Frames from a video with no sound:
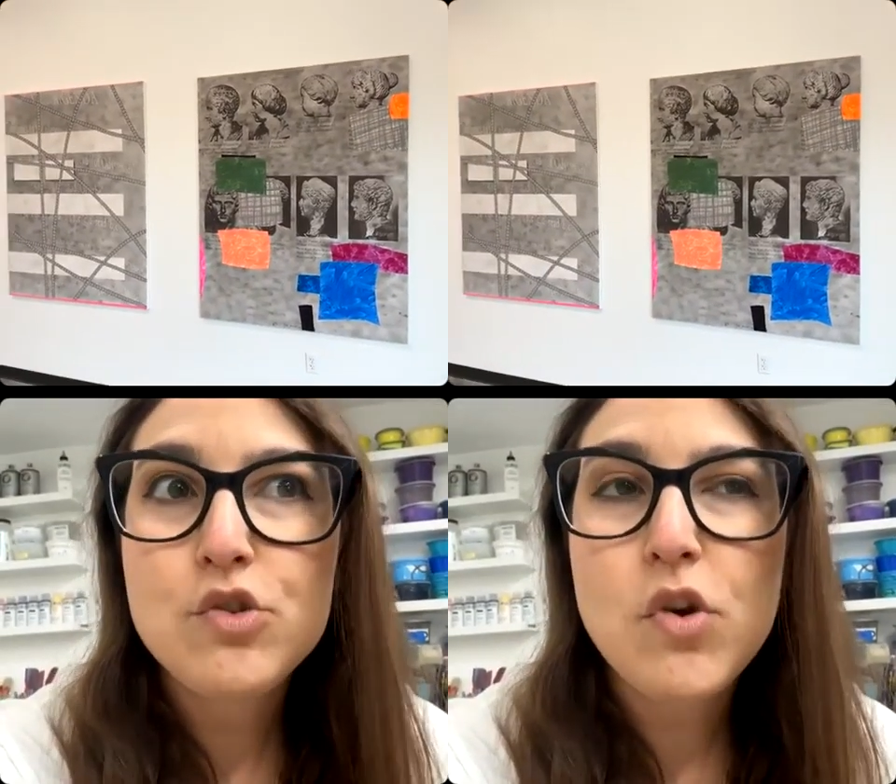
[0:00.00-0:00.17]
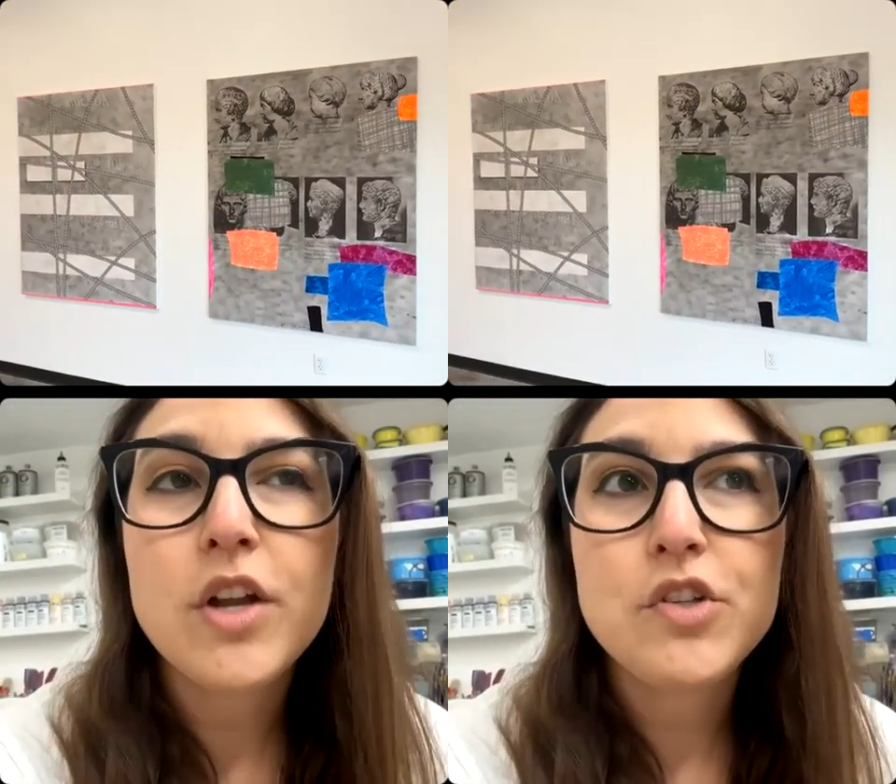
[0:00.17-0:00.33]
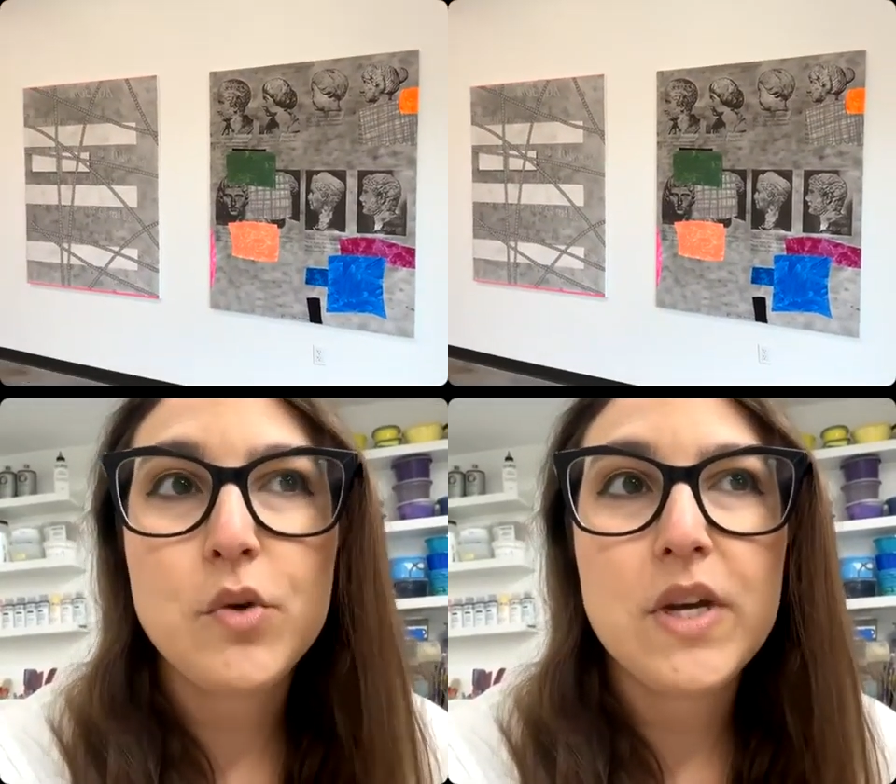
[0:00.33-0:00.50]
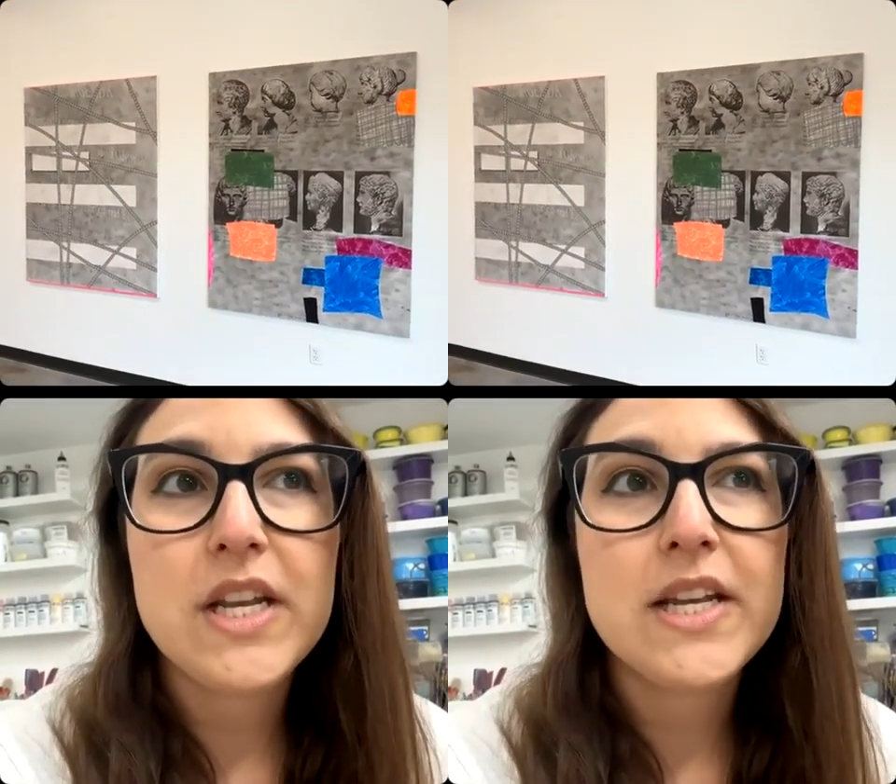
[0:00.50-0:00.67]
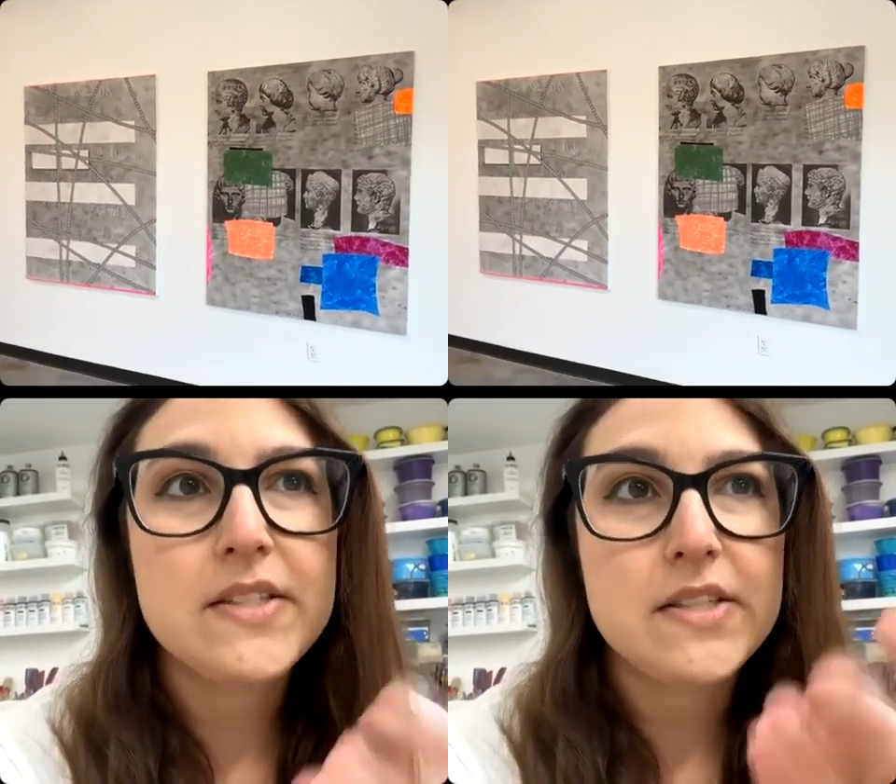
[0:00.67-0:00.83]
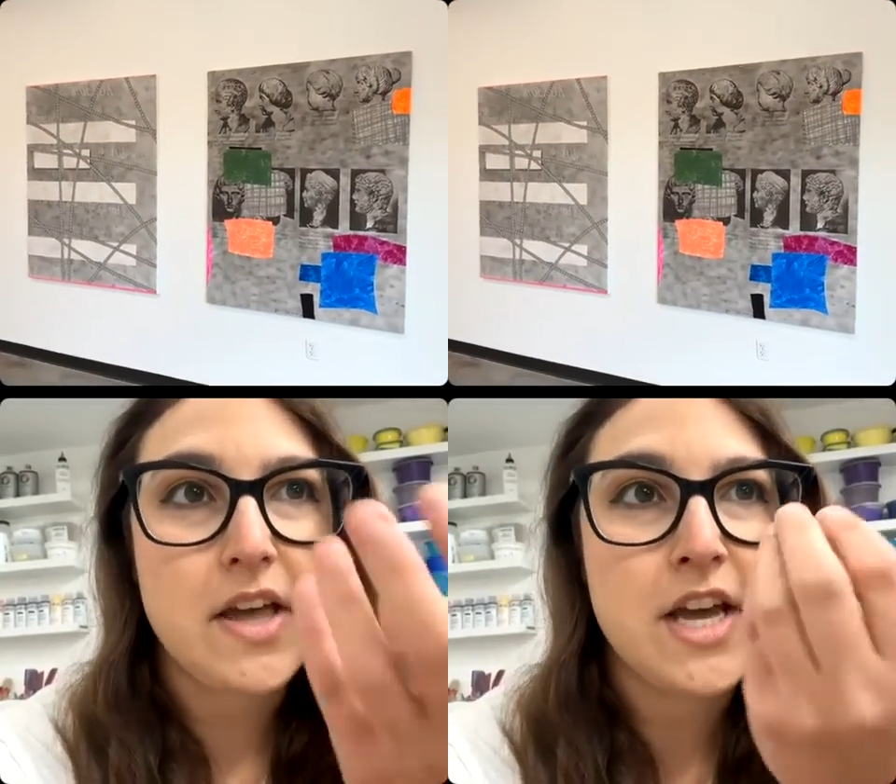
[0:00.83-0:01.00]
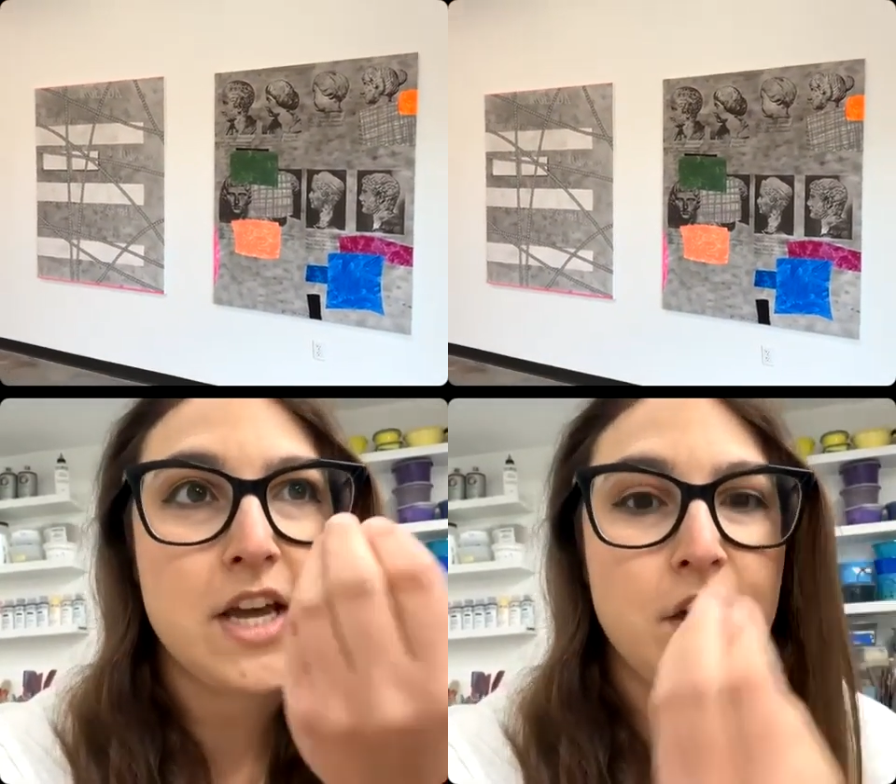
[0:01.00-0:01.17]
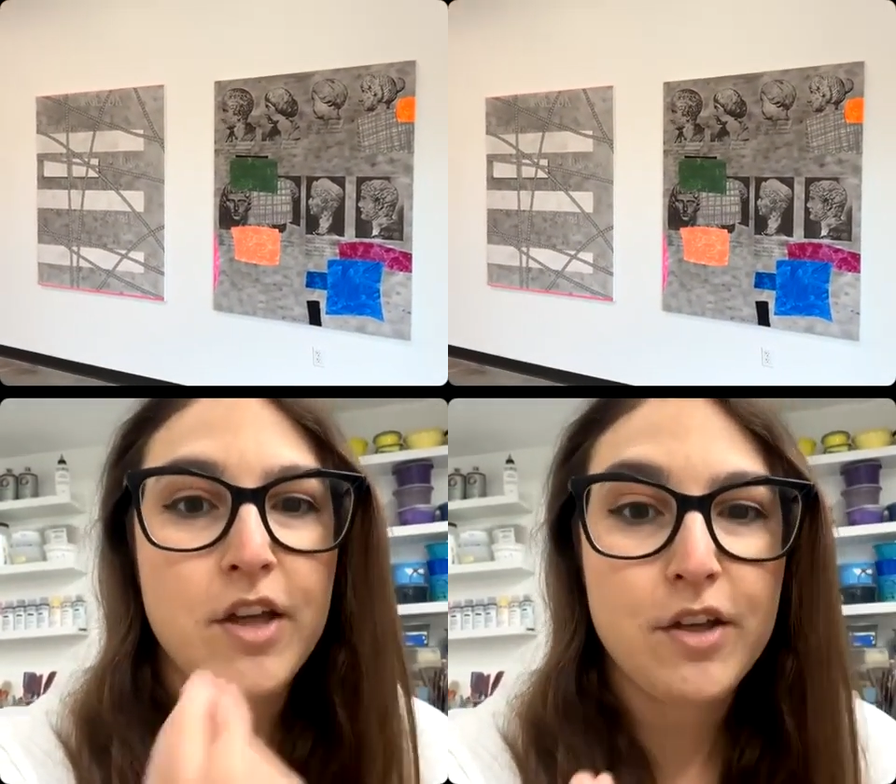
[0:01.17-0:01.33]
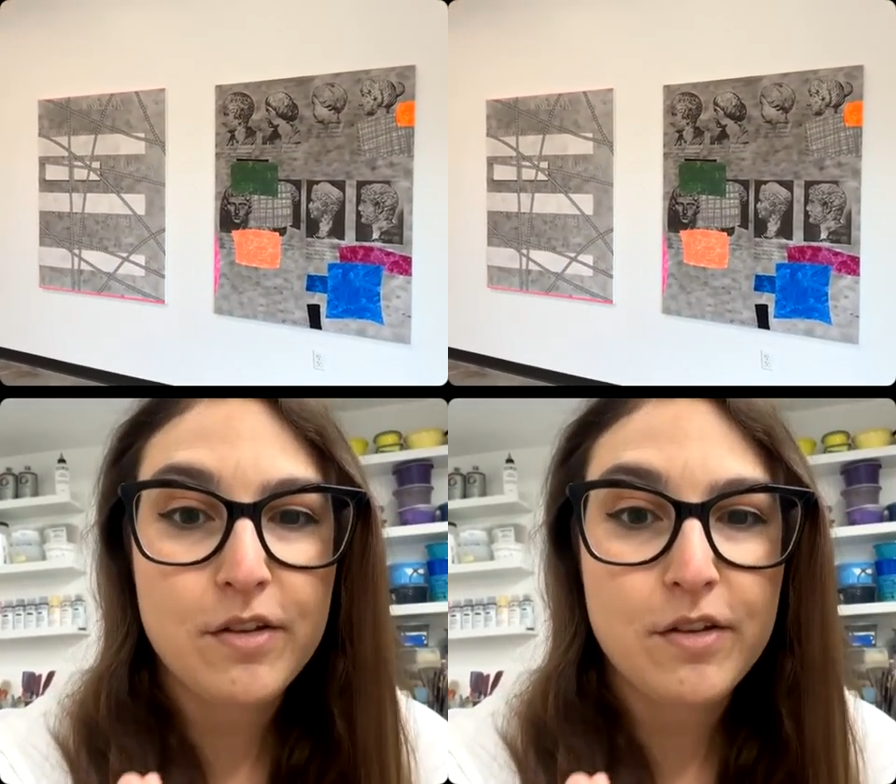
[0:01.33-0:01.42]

drawn to it as like